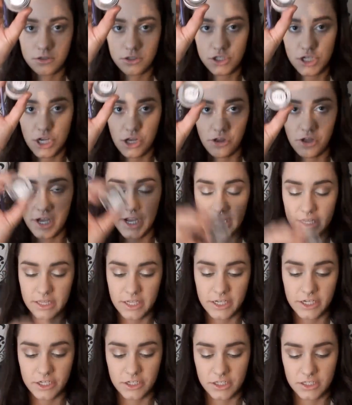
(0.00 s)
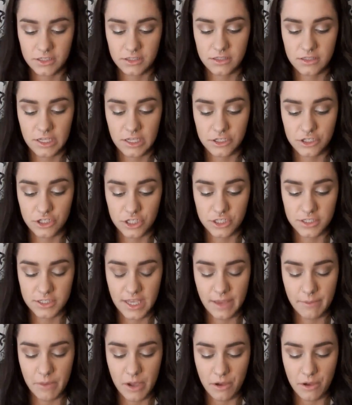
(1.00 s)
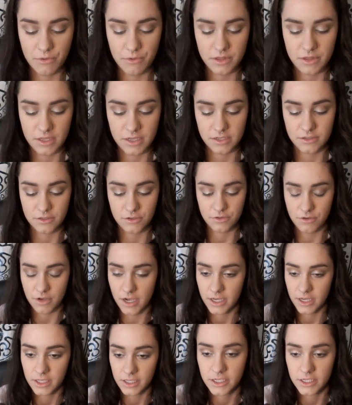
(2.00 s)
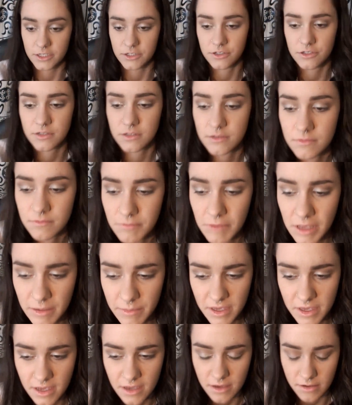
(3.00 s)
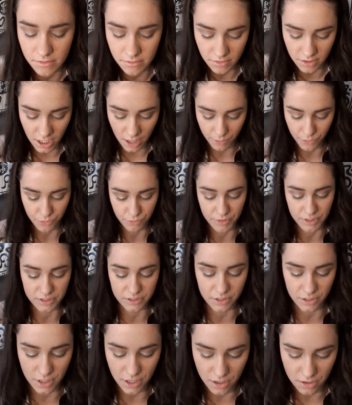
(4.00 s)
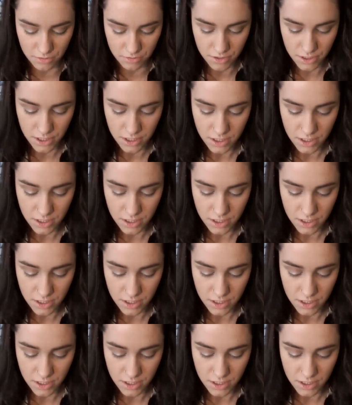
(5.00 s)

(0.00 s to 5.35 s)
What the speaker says: gel eyeliner. They just came out with these new eyeliners maybe a couple months ago.